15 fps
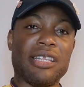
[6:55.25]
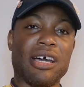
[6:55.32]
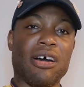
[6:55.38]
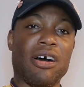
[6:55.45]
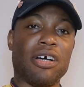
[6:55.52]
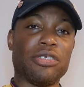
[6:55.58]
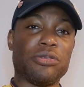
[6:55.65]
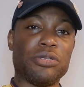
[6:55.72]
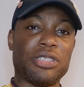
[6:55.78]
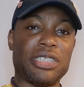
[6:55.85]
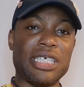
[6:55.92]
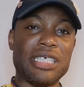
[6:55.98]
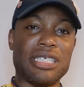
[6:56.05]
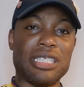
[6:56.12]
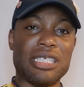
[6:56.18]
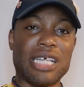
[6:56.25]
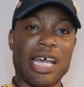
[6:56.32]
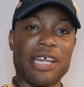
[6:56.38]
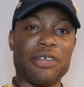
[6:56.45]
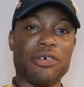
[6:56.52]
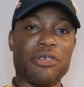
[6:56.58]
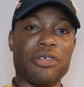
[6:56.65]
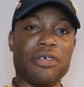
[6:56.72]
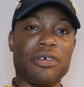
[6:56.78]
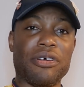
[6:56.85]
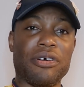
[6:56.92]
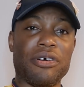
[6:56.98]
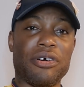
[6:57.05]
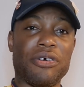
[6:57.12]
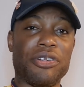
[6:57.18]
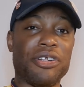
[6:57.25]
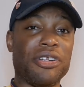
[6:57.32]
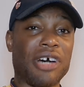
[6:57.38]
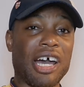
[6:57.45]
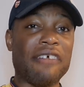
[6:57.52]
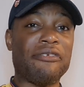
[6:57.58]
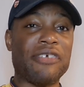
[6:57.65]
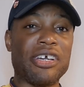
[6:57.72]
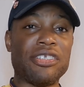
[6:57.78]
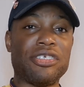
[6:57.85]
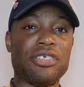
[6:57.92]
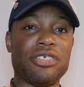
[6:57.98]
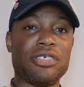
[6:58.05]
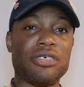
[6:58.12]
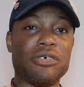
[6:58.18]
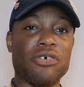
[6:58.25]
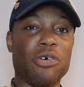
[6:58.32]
That Arsenal season is hanging on a knife edge